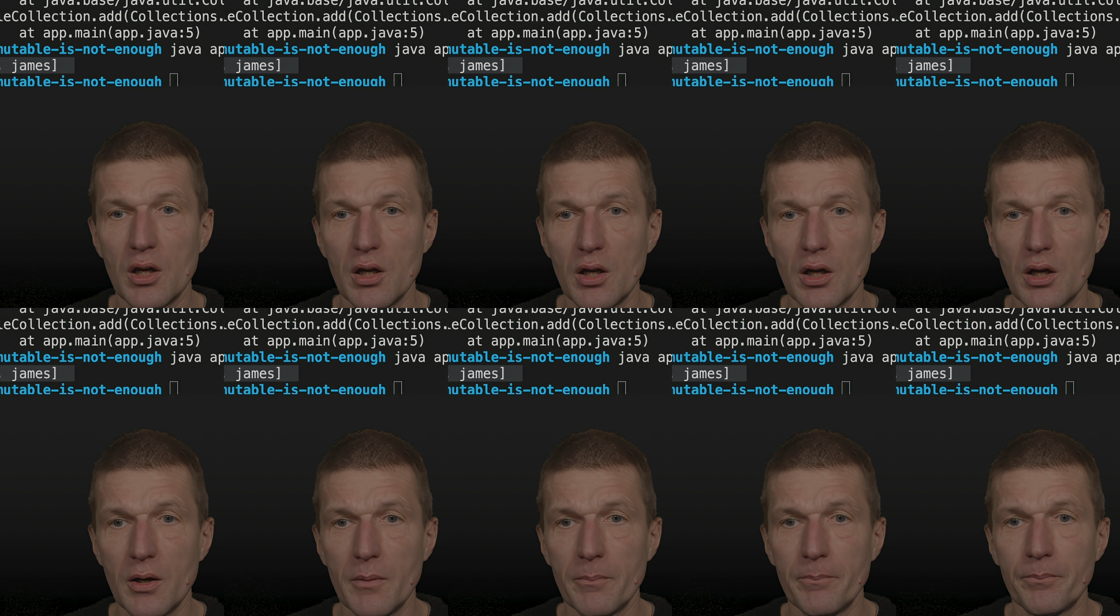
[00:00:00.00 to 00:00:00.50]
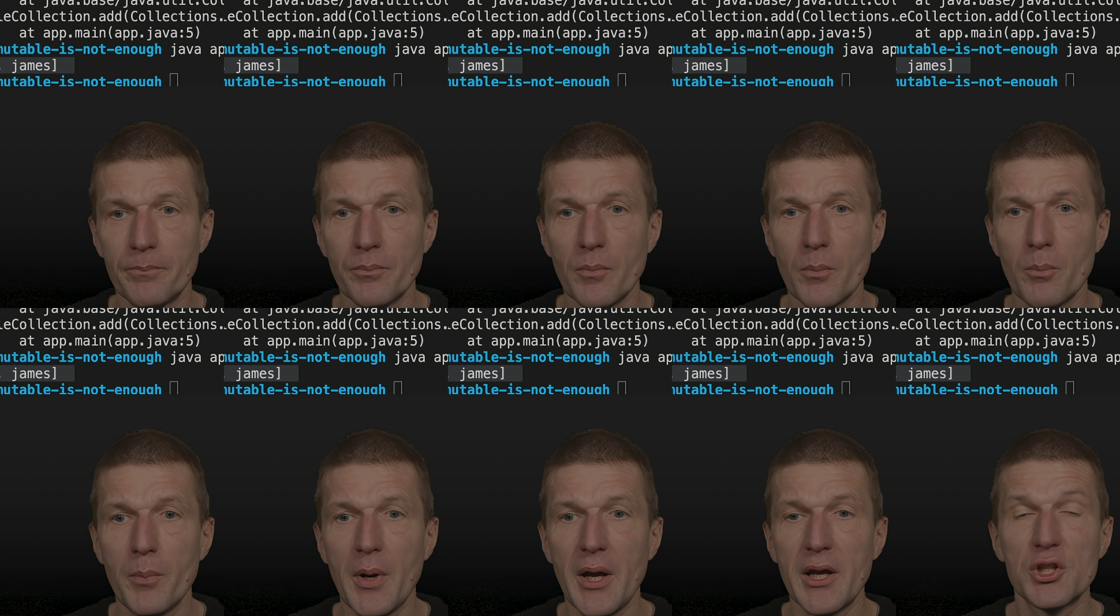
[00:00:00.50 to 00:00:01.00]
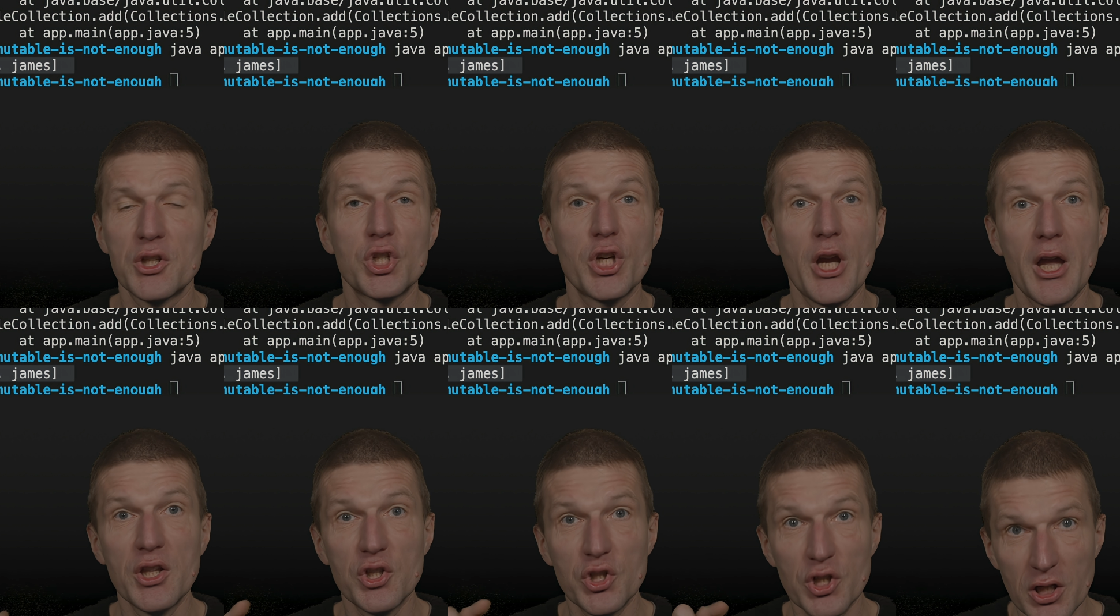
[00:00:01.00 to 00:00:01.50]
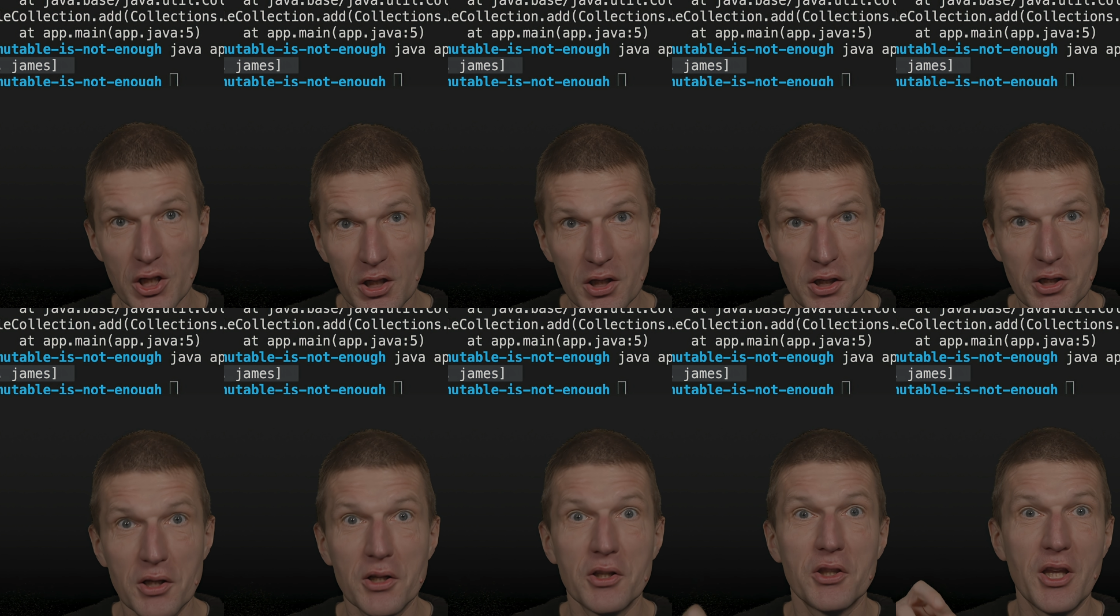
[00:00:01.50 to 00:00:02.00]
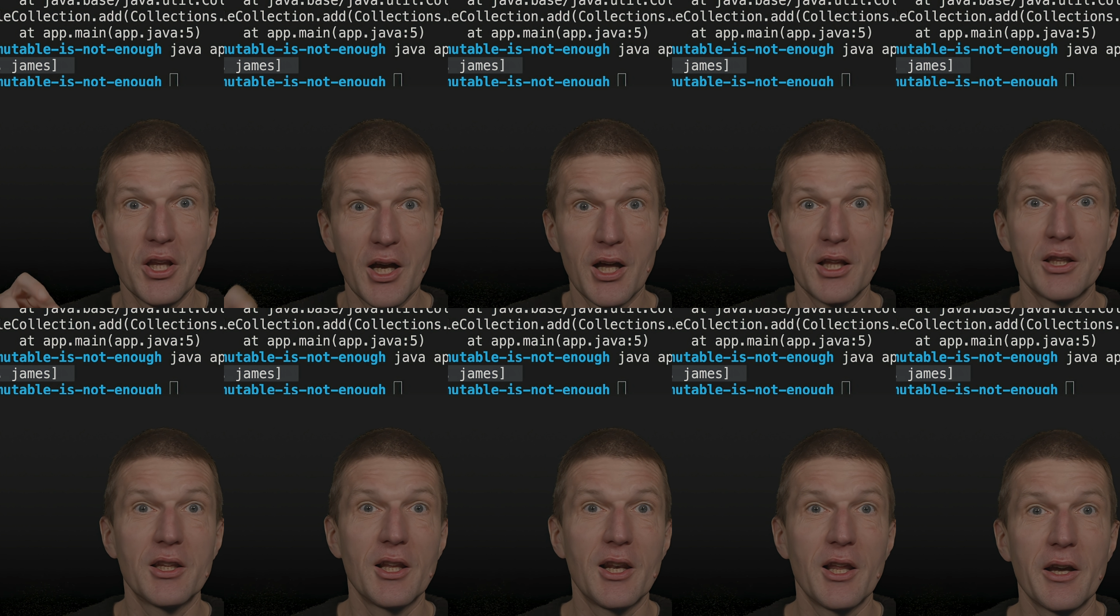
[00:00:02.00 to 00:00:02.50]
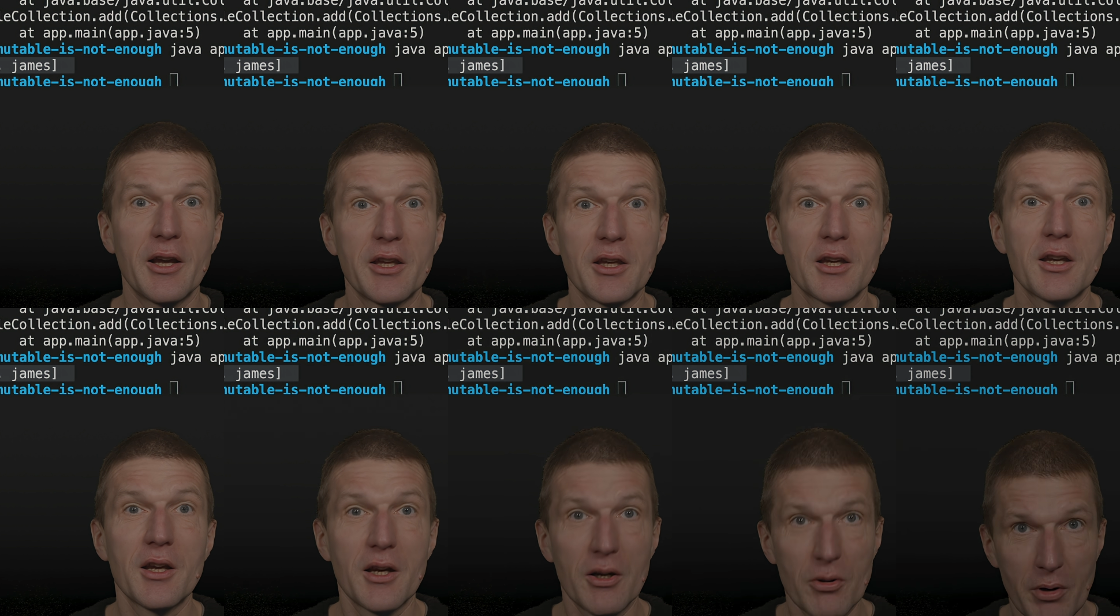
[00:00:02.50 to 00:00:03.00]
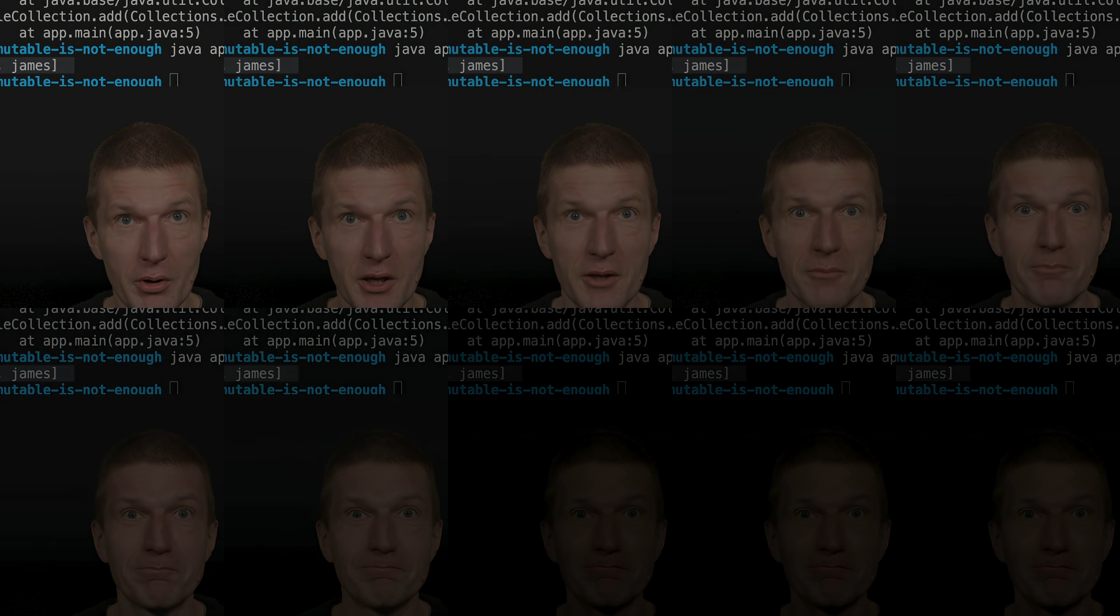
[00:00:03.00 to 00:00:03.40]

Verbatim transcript: um, by changing the underlying array.